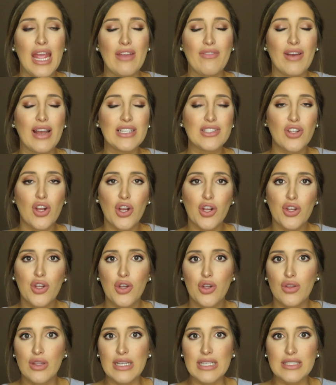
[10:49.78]
if I start
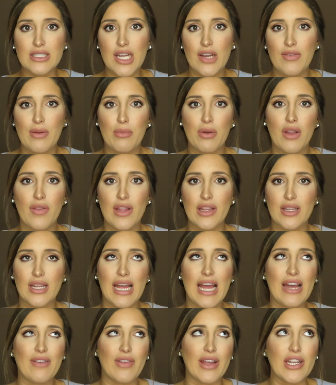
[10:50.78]
Googling stuff, I'm gonna think
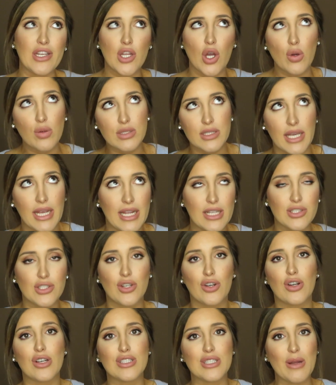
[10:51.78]
that I have like nose
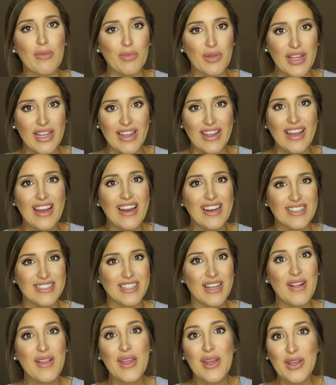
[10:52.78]
cancer or something,
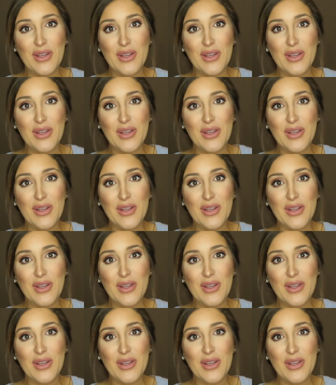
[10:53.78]
because